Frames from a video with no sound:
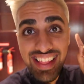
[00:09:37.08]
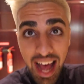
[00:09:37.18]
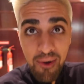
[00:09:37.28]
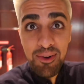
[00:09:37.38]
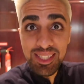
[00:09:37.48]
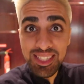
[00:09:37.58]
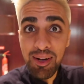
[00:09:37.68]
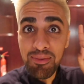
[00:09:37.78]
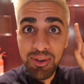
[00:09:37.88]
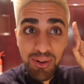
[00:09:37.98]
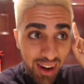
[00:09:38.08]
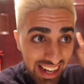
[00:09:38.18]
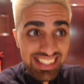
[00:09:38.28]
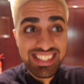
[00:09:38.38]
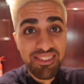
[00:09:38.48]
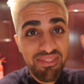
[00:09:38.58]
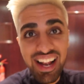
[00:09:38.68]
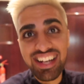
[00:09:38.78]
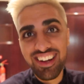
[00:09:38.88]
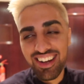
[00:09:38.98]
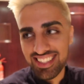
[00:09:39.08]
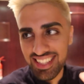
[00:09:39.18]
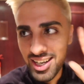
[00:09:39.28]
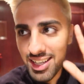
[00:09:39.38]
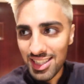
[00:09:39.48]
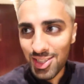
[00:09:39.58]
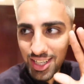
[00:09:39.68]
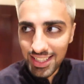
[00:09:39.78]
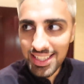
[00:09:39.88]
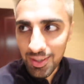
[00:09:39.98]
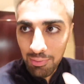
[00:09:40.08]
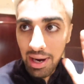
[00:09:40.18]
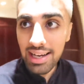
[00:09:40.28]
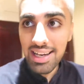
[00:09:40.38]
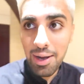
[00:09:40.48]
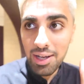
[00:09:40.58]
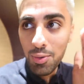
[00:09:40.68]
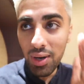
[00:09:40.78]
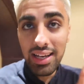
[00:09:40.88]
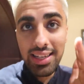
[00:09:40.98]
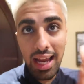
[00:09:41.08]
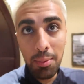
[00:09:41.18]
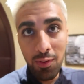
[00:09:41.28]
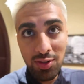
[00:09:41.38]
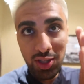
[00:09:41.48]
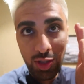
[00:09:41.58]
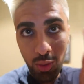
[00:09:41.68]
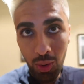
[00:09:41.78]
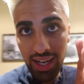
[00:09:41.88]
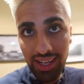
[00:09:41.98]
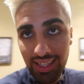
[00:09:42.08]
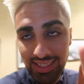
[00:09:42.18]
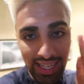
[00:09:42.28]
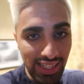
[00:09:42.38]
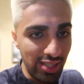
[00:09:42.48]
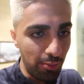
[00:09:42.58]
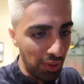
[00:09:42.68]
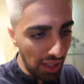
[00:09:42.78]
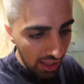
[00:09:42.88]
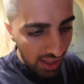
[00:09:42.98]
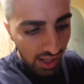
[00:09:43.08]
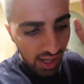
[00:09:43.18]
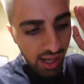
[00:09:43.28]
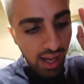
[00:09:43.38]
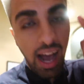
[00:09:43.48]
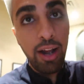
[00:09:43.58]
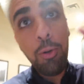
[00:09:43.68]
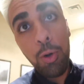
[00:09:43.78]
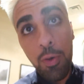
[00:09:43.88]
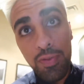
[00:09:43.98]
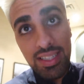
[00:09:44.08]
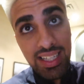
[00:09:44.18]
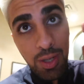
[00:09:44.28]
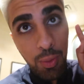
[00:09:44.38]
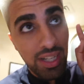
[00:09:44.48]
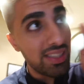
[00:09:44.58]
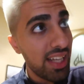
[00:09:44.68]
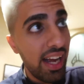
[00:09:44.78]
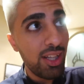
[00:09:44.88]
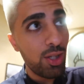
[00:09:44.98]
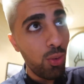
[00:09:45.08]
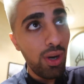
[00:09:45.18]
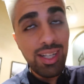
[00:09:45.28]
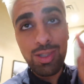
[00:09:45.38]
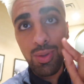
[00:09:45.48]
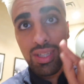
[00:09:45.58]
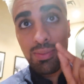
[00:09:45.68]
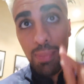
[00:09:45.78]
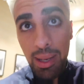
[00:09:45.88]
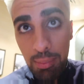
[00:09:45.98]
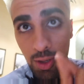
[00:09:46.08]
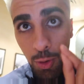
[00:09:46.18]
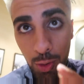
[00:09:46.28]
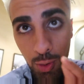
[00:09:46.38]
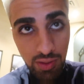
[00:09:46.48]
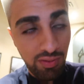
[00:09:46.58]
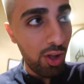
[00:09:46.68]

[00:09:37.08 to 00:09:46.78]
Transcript: That was some crazy belly dancing. Okay, so here's the thing. Right now, I quickly came over to the toilet because I need to pee. I don't know if there's anyone inside the toilet, so this might be awkward